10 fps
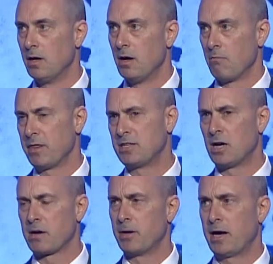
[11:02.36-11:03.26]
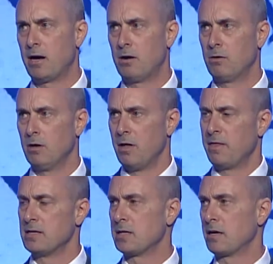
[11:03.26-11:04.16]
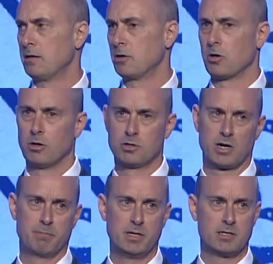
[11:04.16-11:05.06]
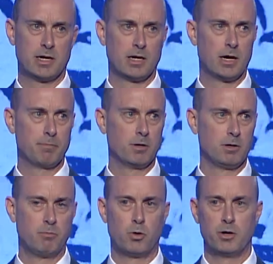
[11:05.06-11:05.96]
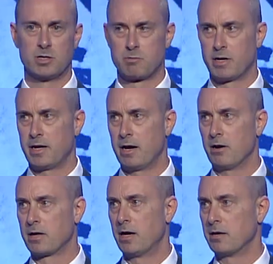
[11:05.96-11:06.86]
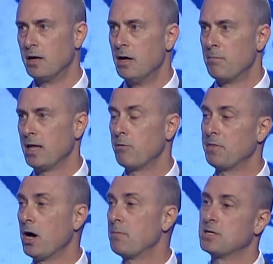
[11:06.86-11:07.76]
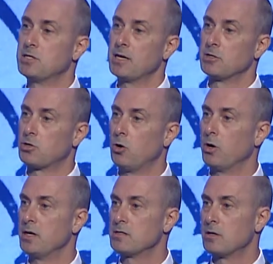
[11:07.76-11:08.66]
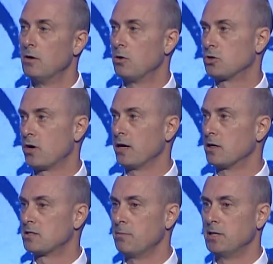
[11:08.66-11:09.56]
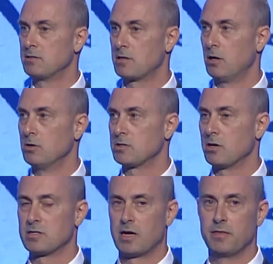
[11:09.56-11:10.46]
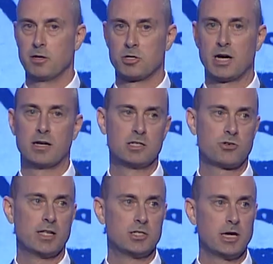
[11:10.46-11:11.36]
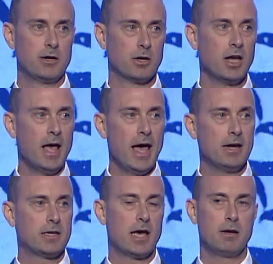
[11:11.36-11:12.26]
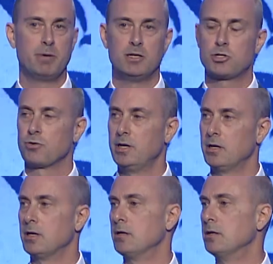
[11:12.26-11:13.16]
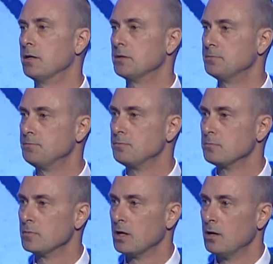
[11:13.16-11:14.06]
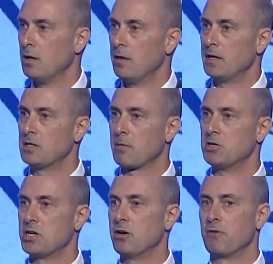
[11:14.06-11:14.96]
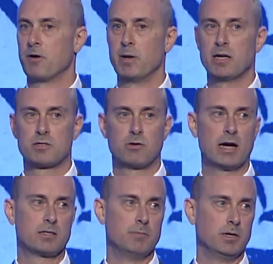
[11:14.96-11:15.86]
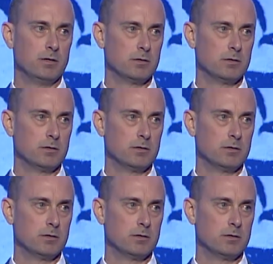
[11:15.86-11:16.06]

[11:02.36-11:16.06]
where they talk about how things like a little girl trying to pee standing up, your little boy who doesn't want to get a haircut, playing with the opposite gender toys, or trying on a sibling's clothes are a sign that your child is transgender and can be treated. They talk about gender-affirming hysterectomies.